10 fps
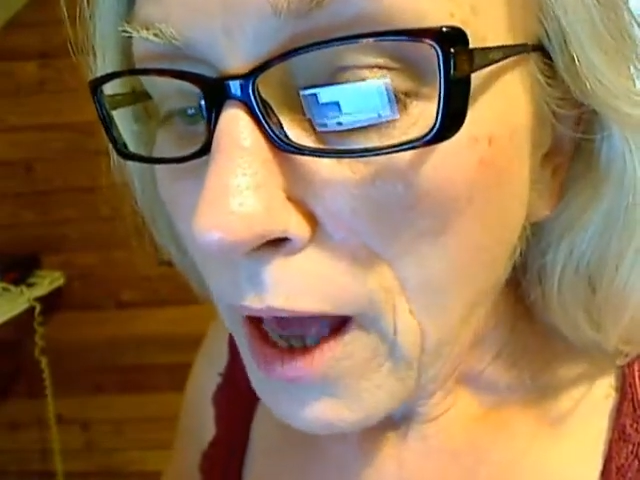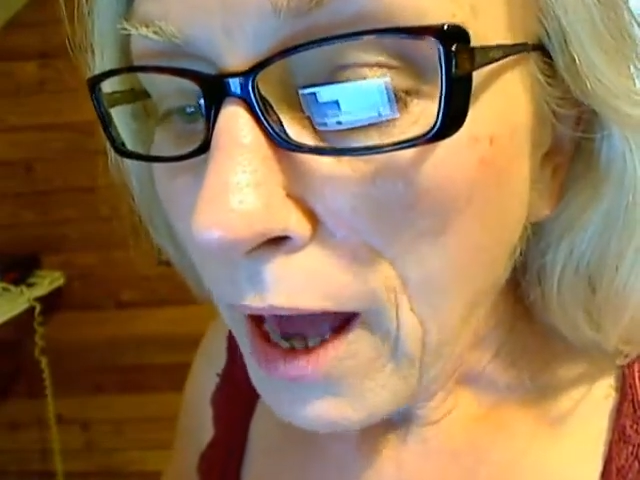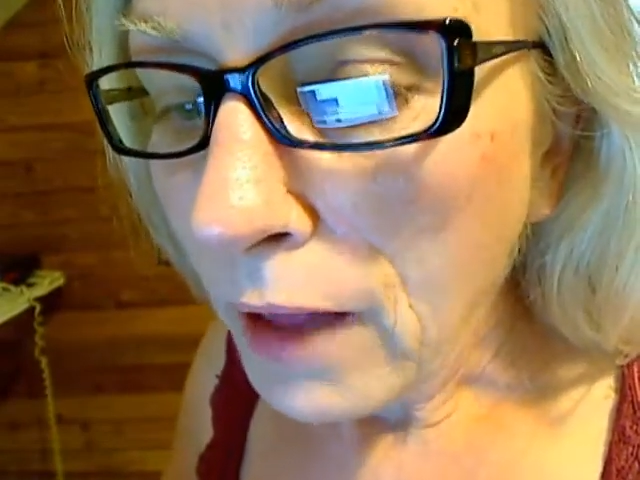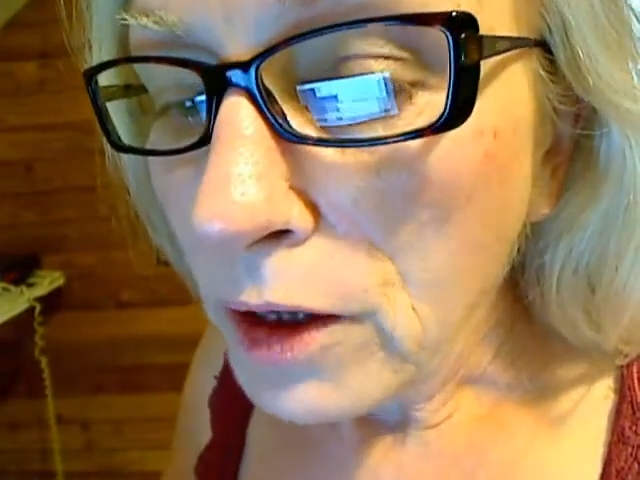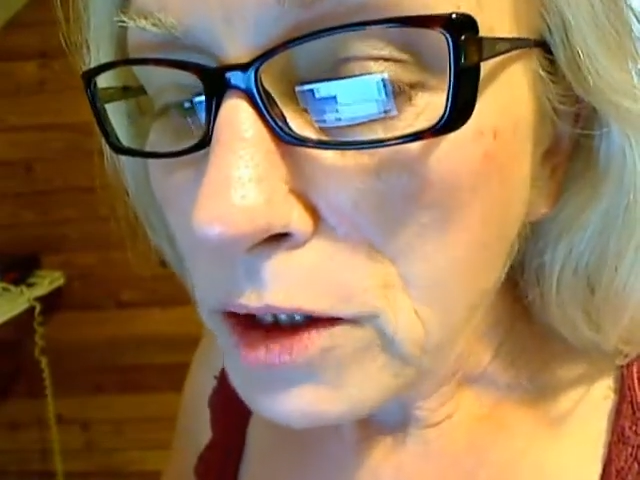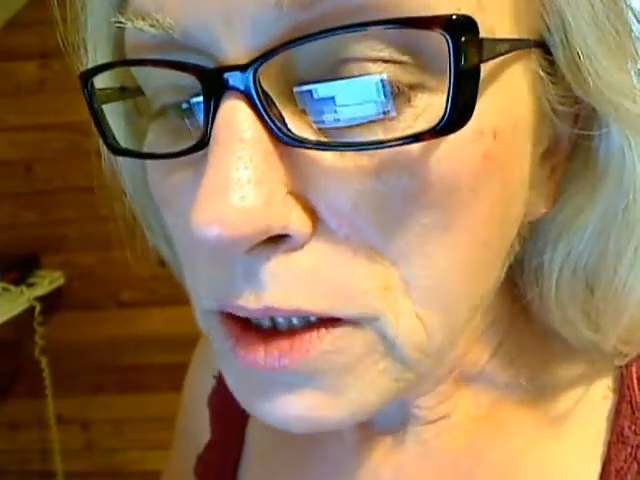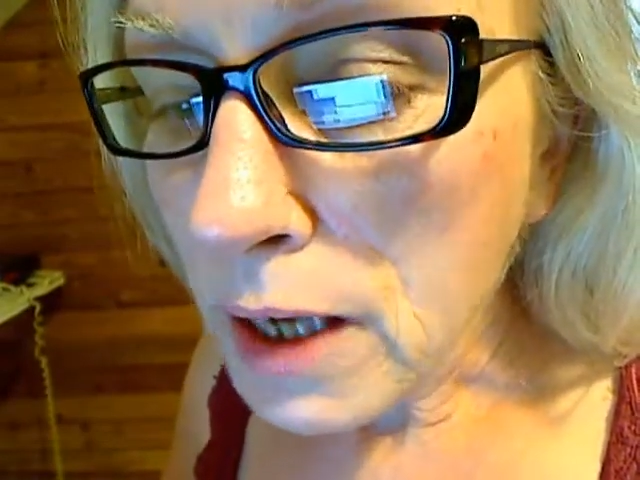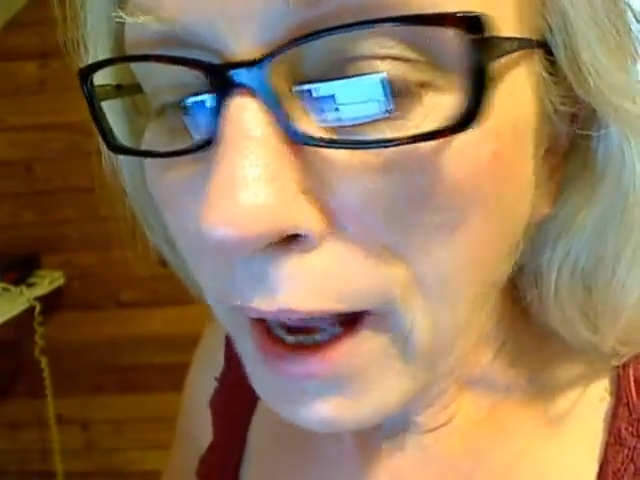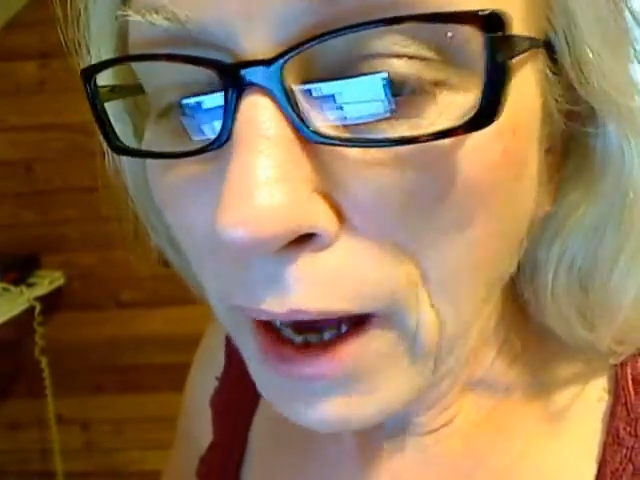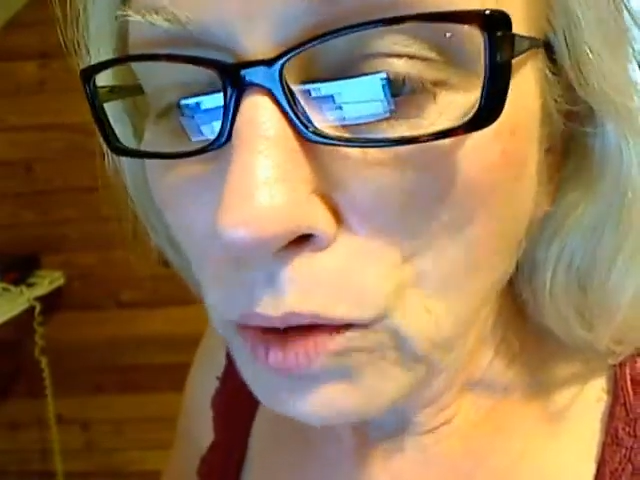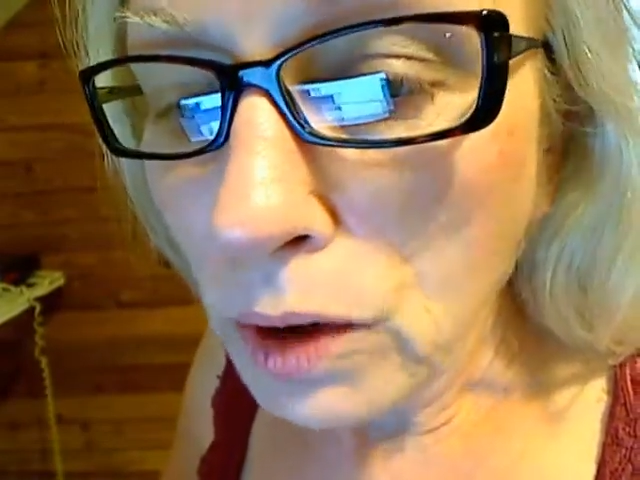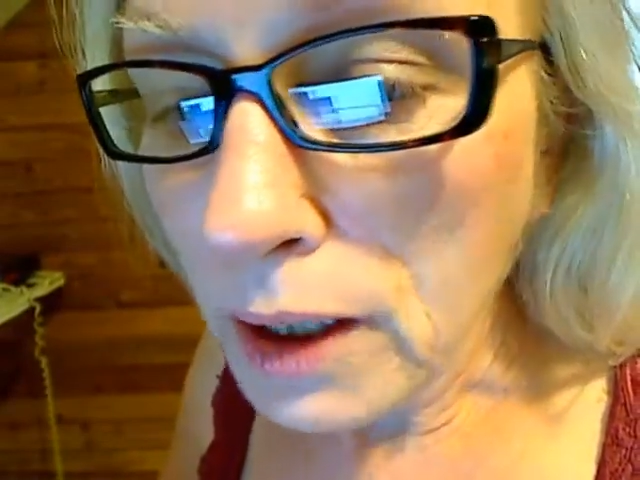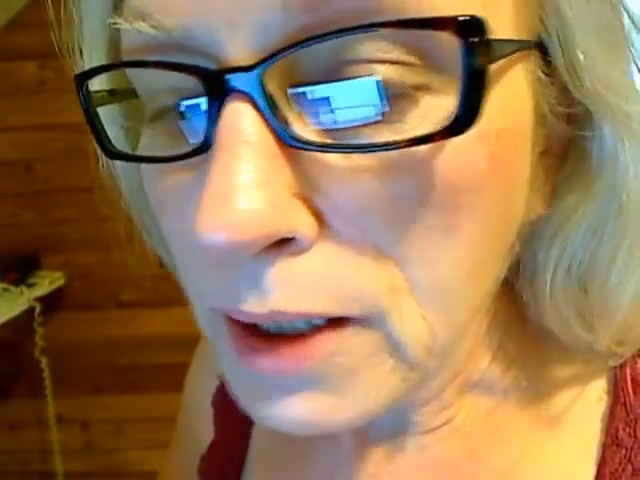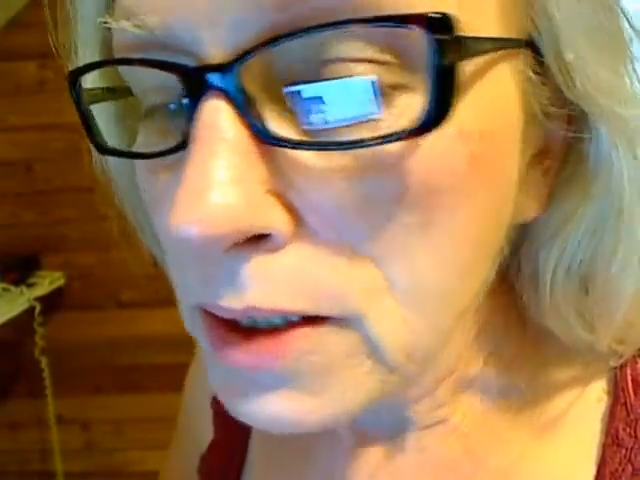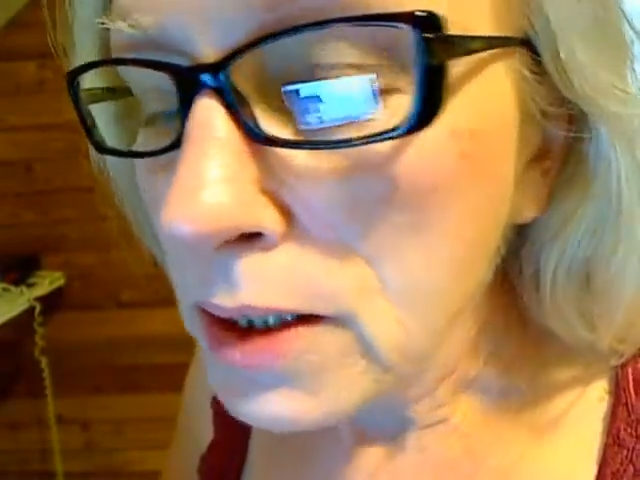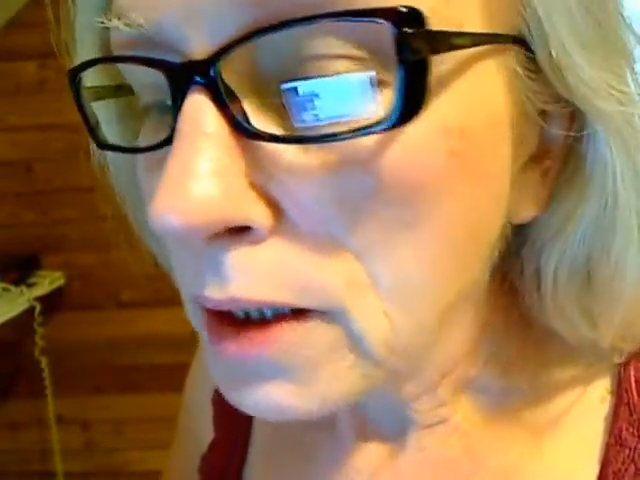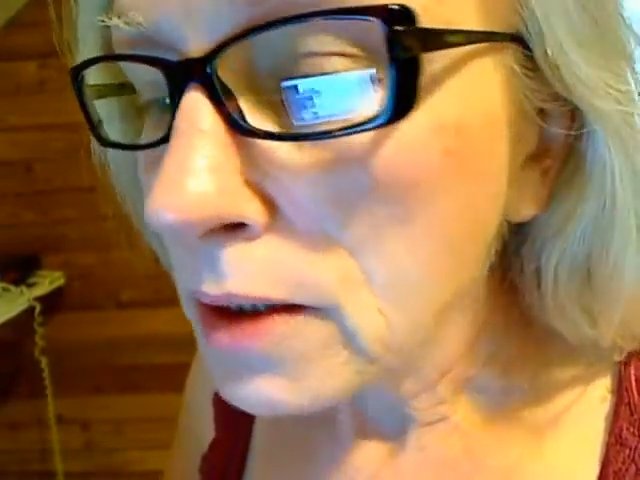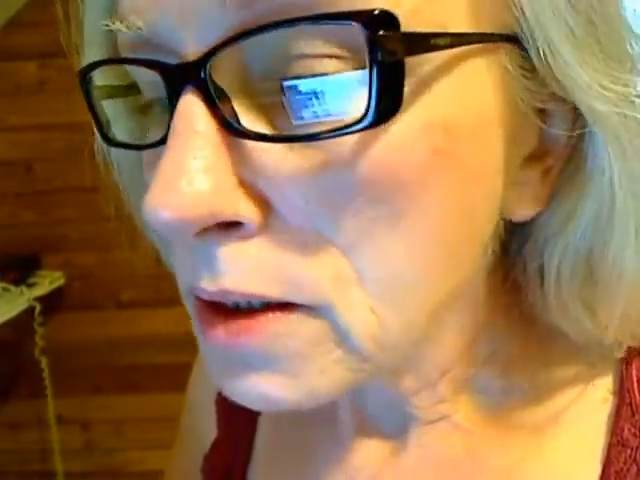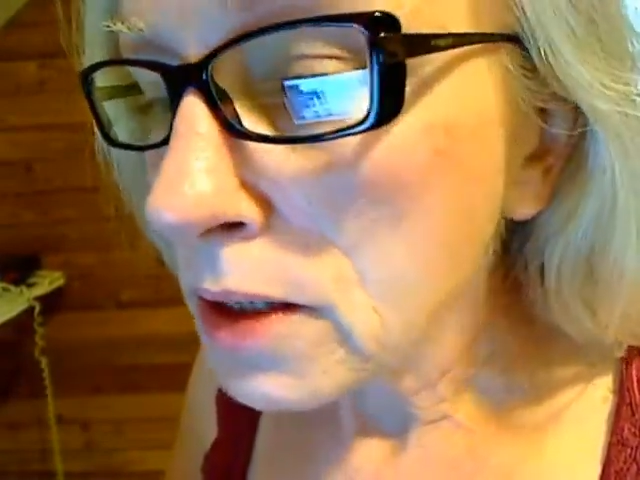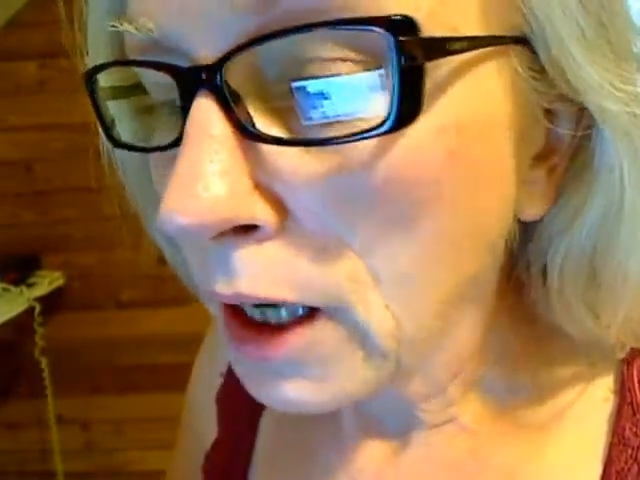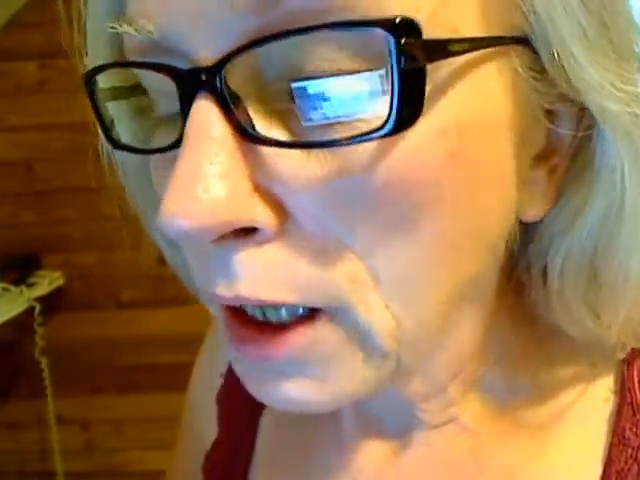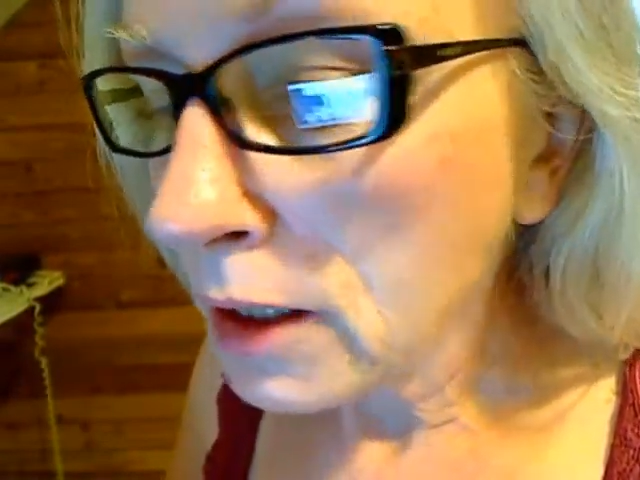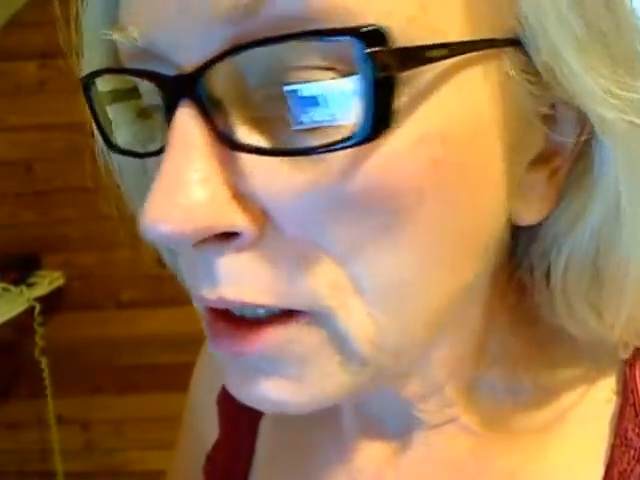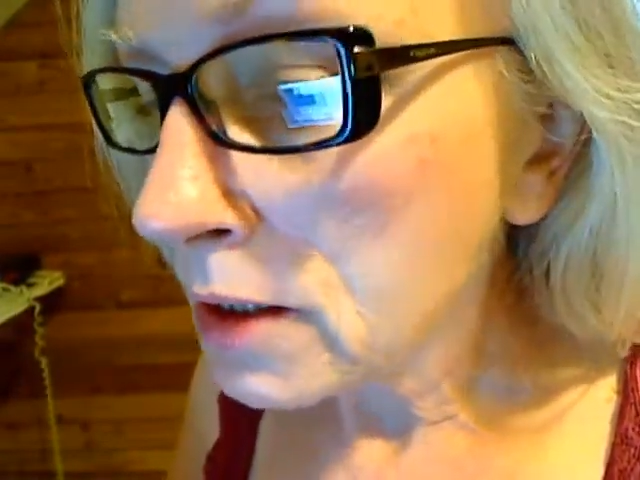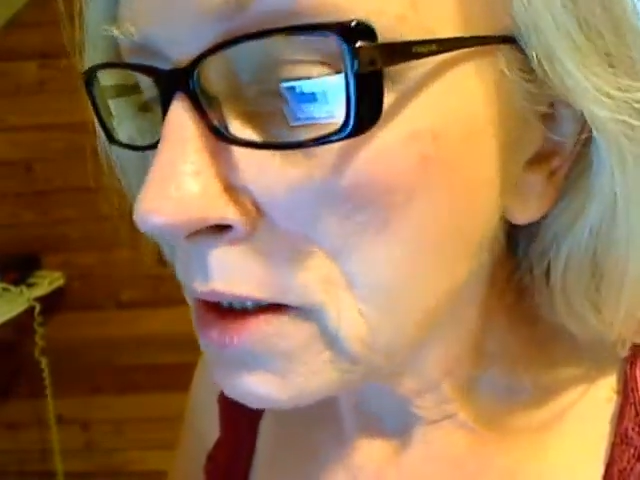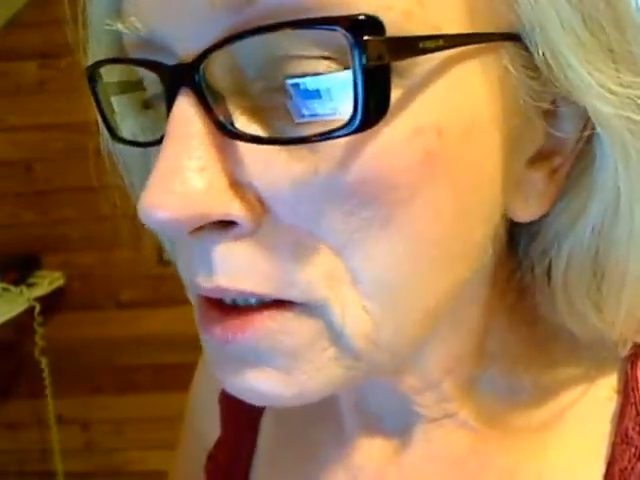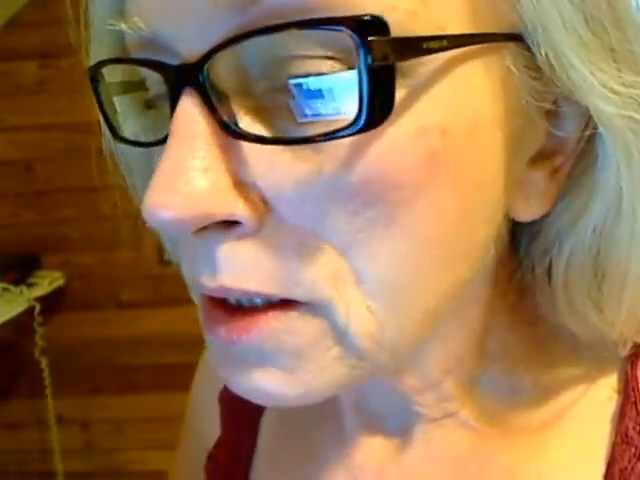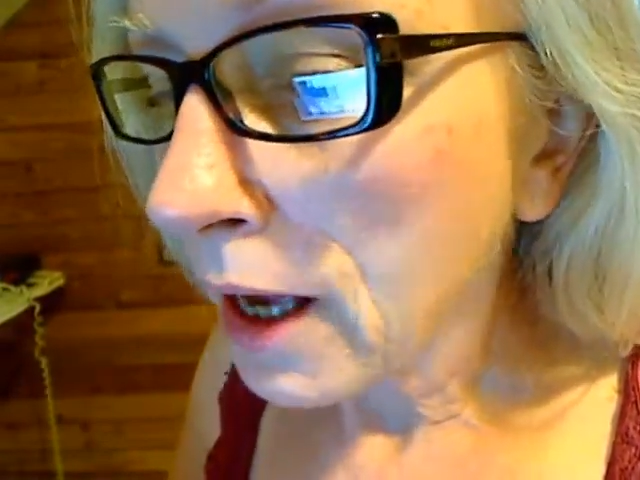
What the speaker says: And there's countless scientists